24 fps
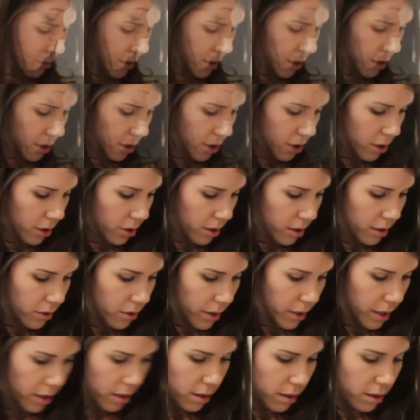You're just
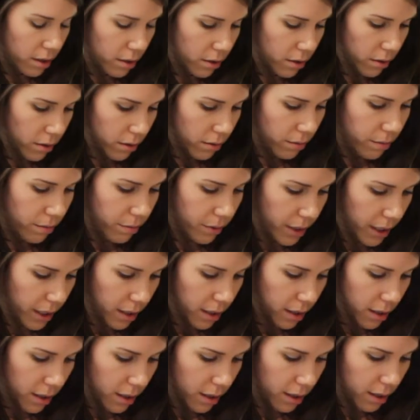going to
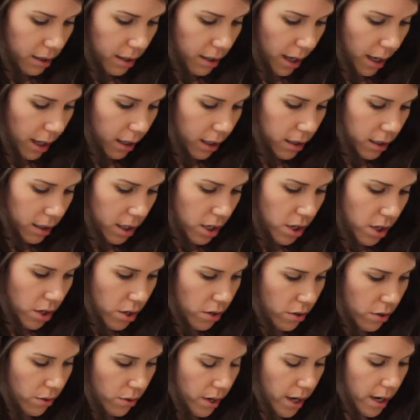place this like
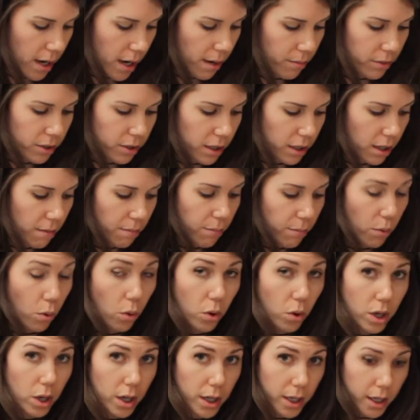so, and I'm just going to
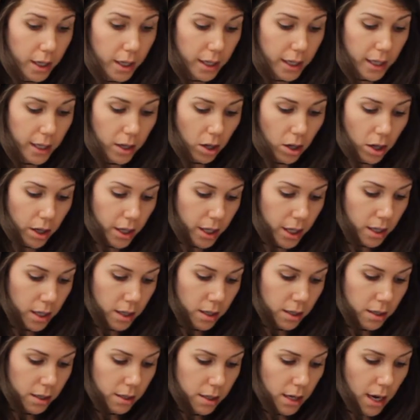pour it on
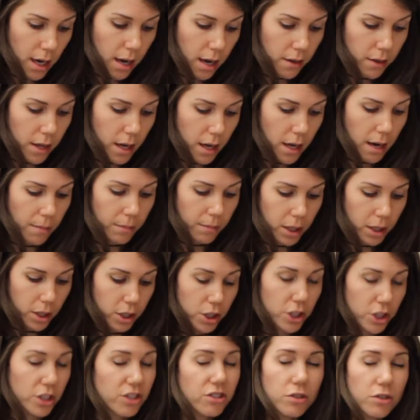in, and then I'm going
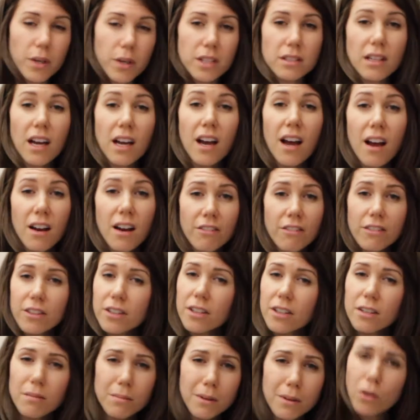to just squeeze every
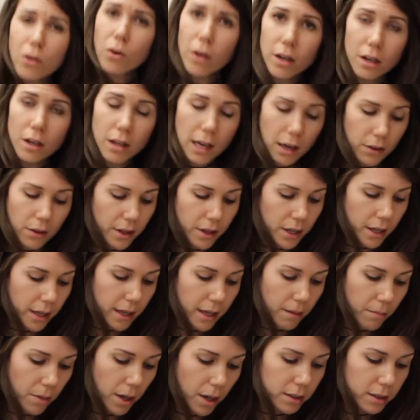little bit of oil out that I
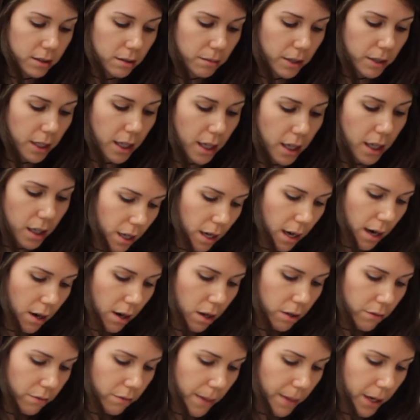can possibly get
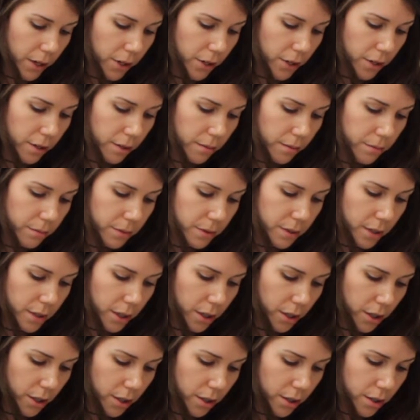out of my herbs
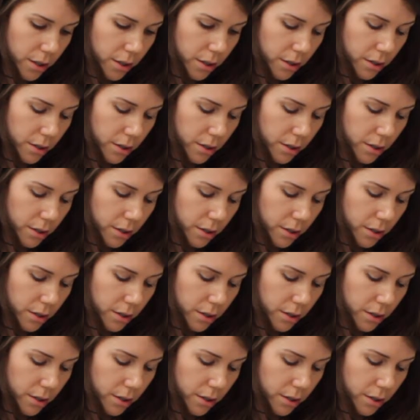here.